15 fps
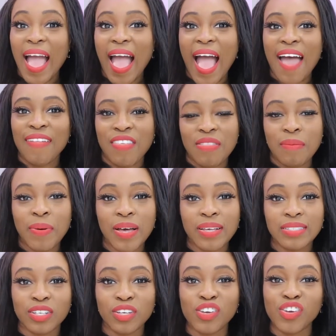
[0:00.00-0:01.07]
and then the
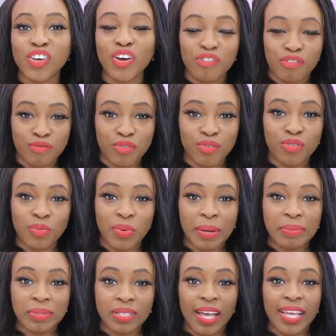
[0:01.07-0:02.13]
person can go through the
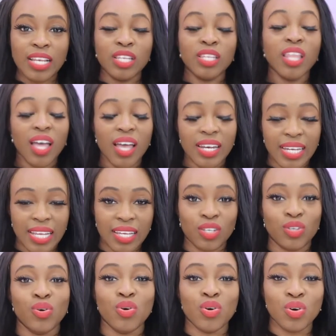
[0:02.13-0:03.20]
website learning
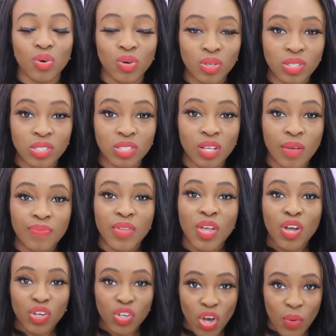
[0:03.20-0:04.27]
your course,
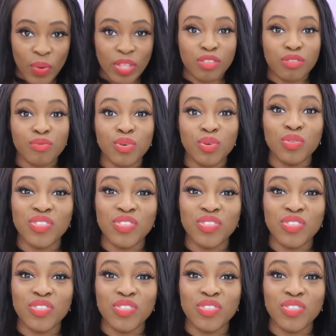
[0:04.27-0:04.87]
going through